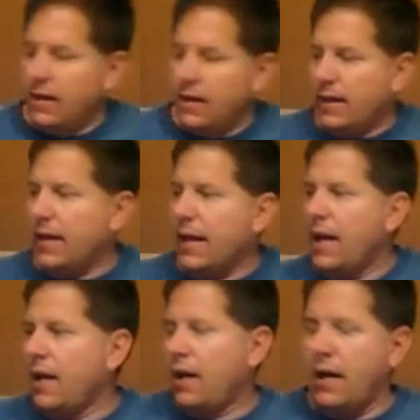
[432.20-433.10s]
And
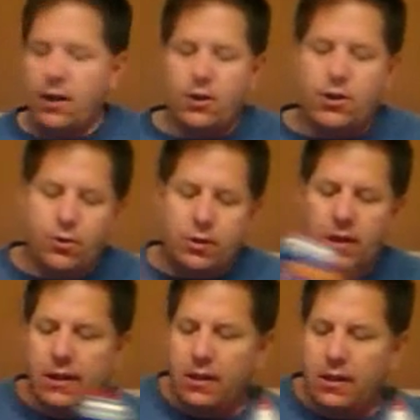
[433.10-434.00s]
again, I just used a
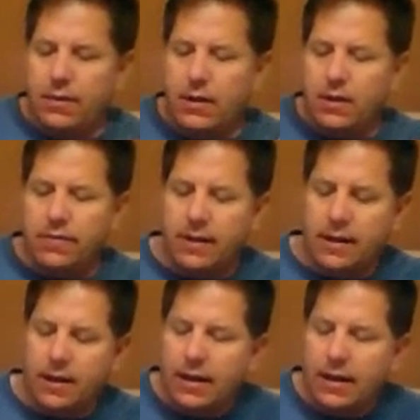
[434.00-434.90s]
little bit of an
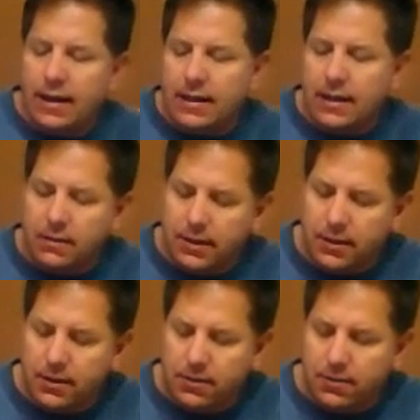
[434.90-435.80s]
accelerant
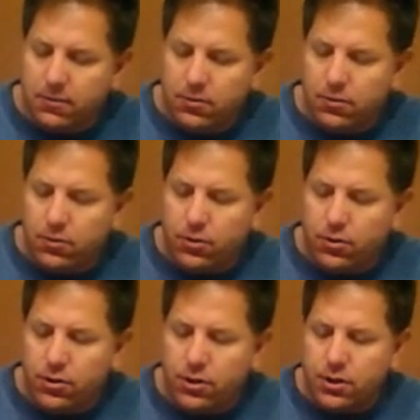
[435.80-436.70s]

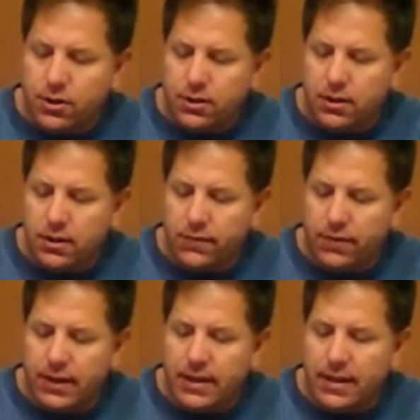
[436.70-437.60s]
just to
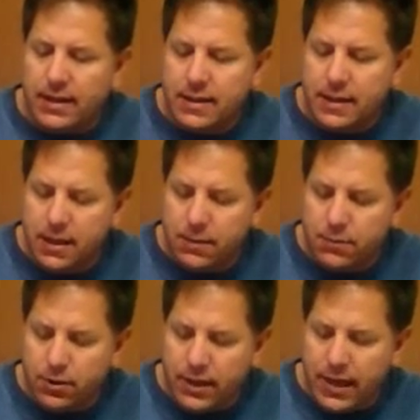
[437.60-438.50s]
solidify the seams
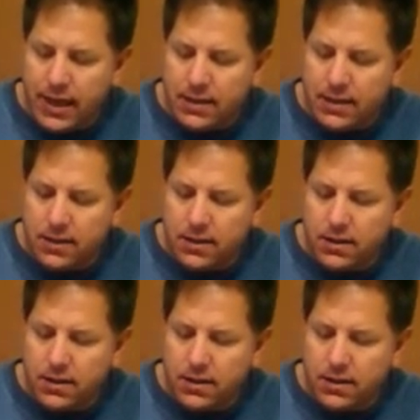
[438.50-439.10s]
or the ends.